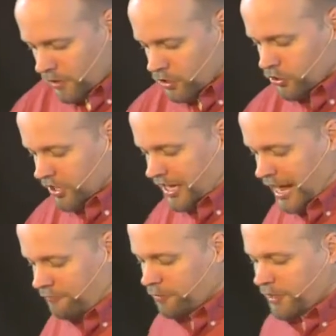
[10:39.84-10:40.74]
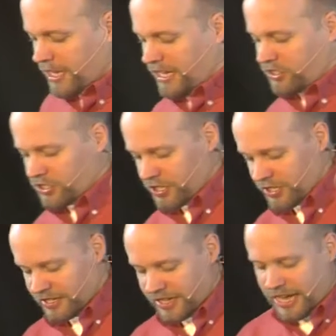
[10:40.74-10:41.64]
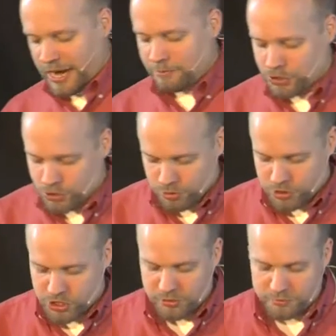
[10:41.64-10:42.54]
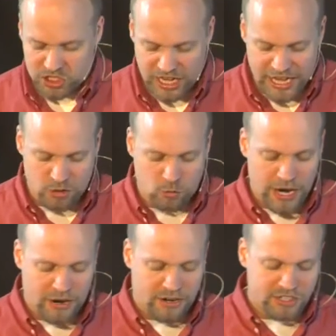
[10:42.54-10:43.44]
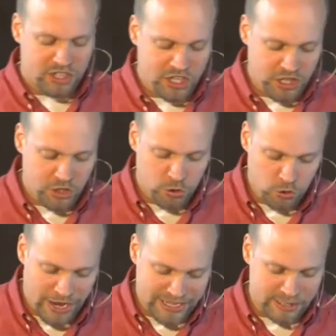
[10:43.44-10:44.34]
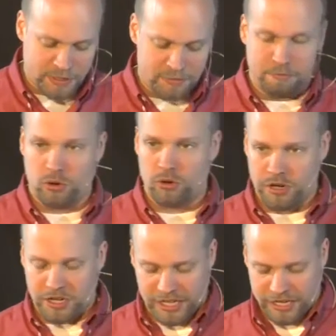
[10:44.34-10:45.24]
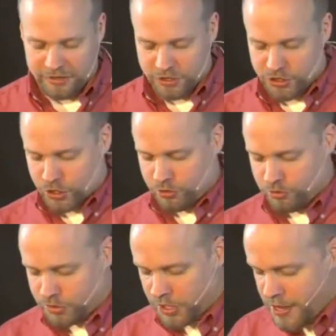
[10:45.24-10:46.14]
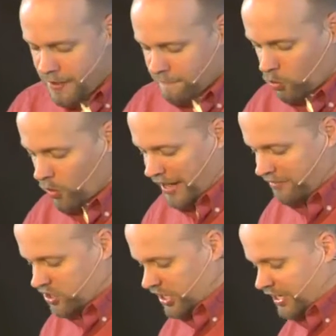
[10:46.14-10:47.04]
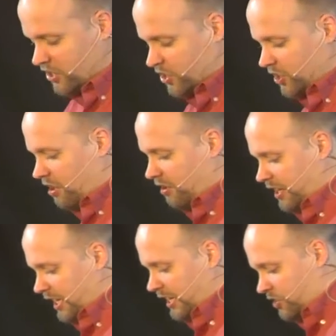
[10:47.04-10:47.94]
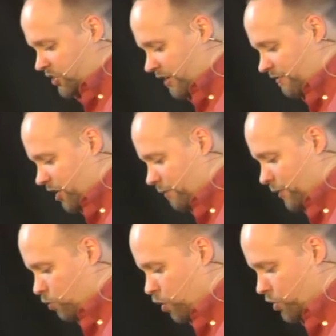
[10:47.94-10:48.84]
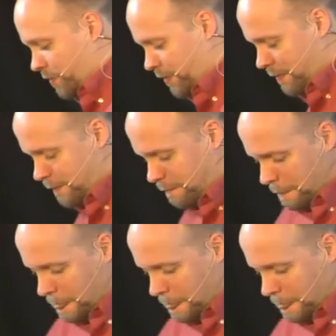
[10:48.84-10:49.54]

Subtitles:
So they came from the east. They came to Jerusalem saying, "Where is he who has been born King of the Jews? For we have seen his star in the east and have come to worship him."